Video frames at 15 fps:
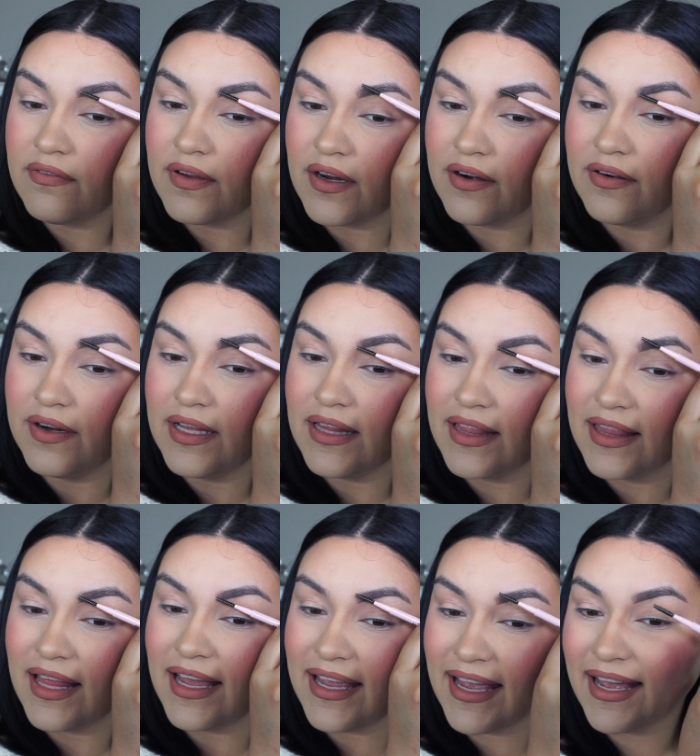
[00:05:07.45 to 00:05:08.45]
very
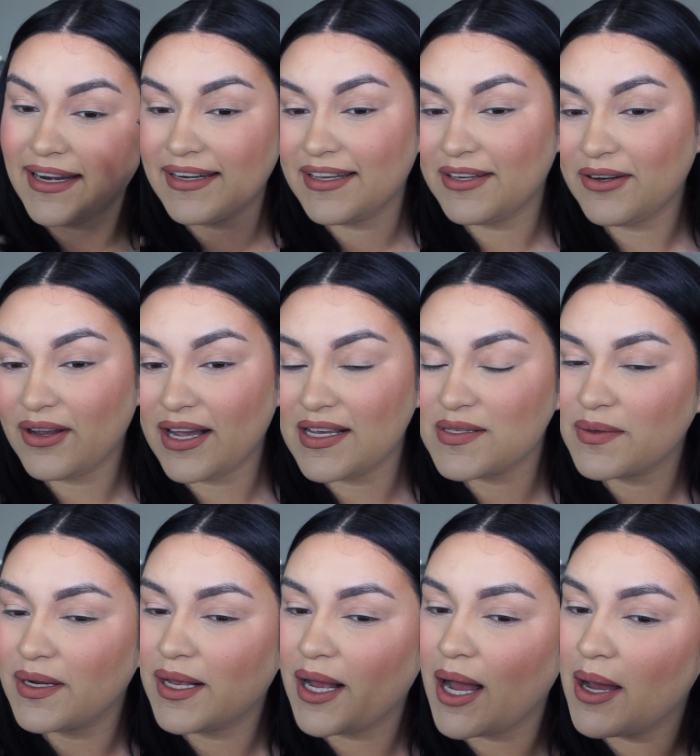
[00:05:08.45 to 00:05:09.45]
light-handed, you guys,
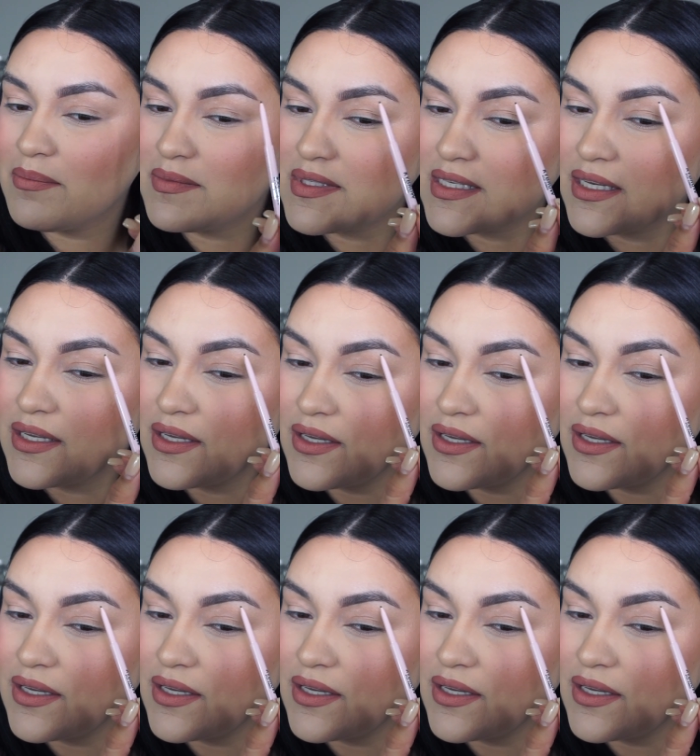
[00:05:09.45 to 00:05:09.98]
when it comes